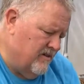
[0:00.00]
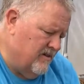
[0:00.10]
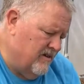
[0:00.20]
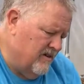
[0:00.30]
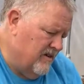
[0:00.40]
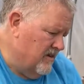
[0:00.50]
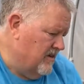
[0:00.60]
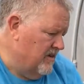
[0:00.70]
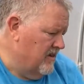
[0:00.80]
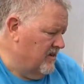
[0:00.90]

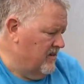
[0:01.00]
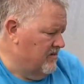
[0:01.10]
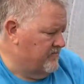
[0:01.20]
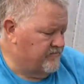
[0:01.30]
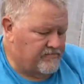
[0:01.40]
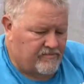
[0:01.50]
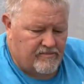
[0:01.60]
[no speech]